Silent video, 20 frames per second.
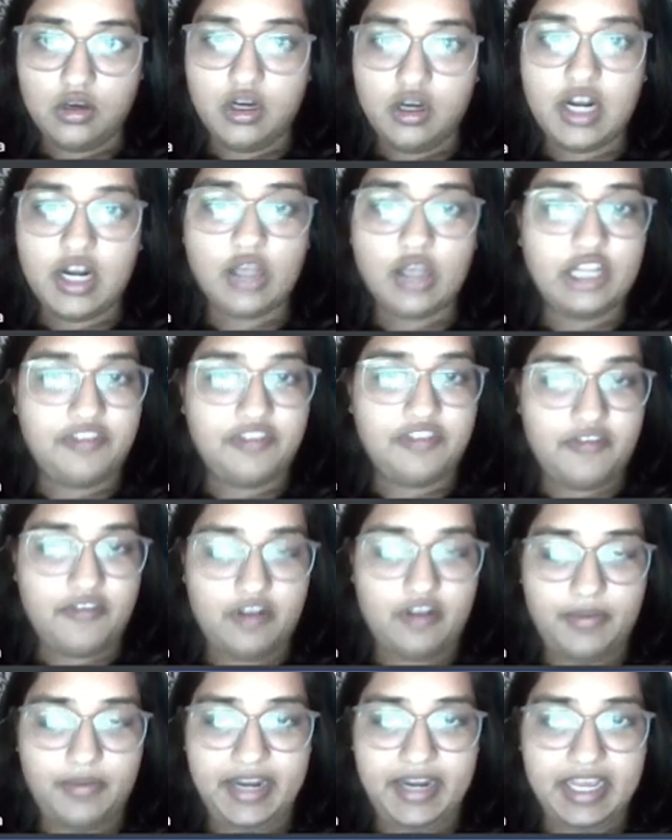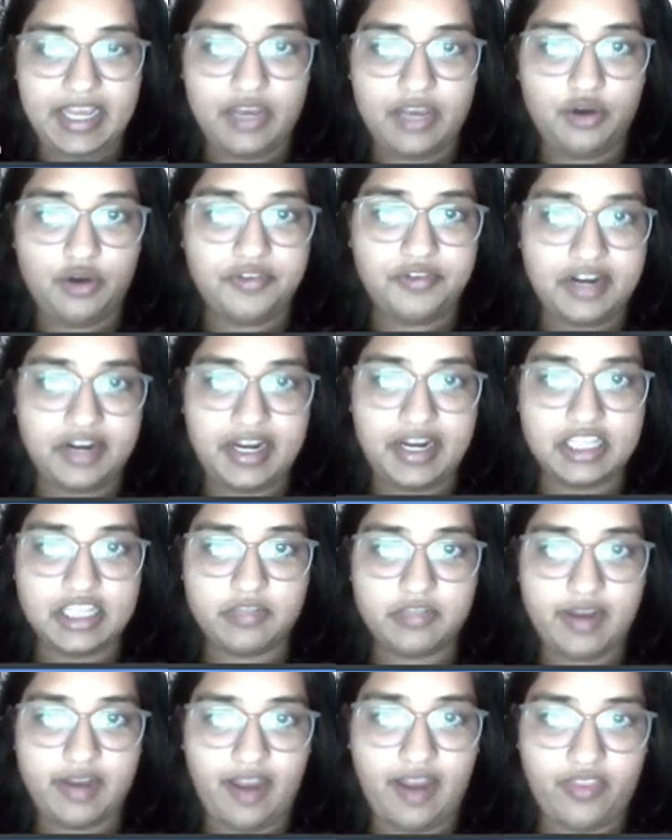Now, Divyam will be taking over and
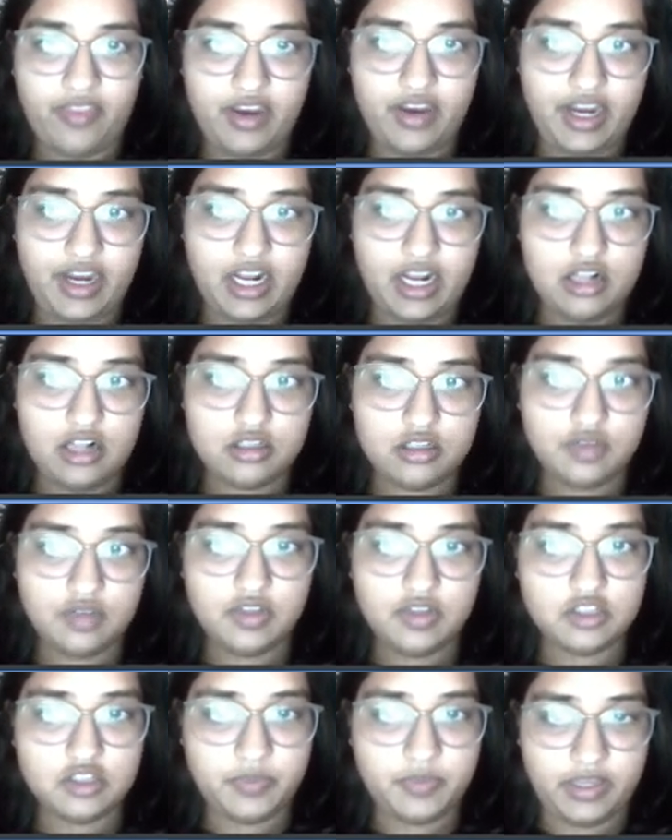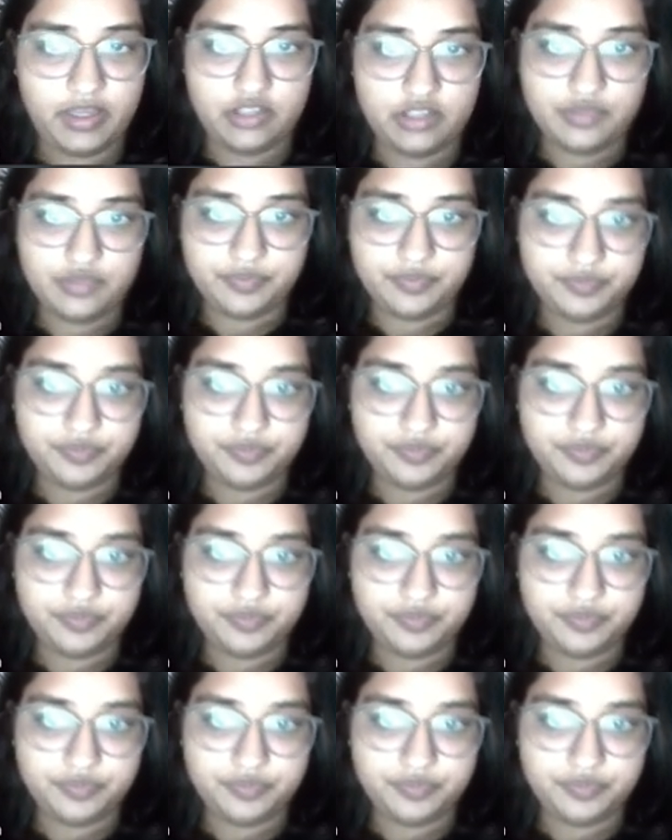explaining the details of this page.